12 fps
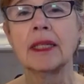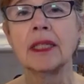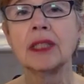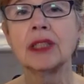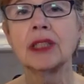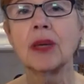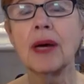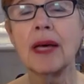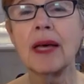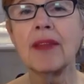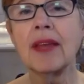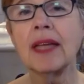So I,
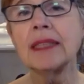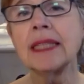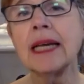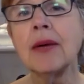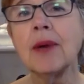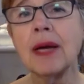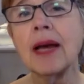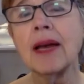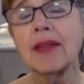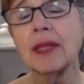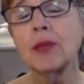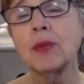that's how I, I
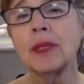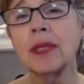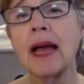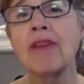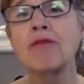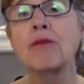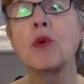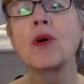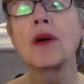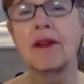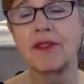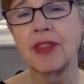think we'll have
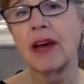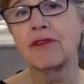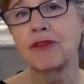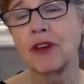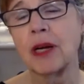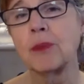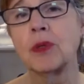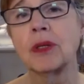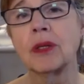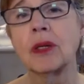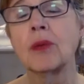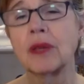more of that
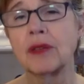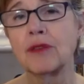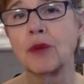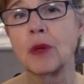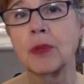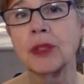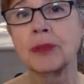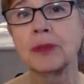framework going forward.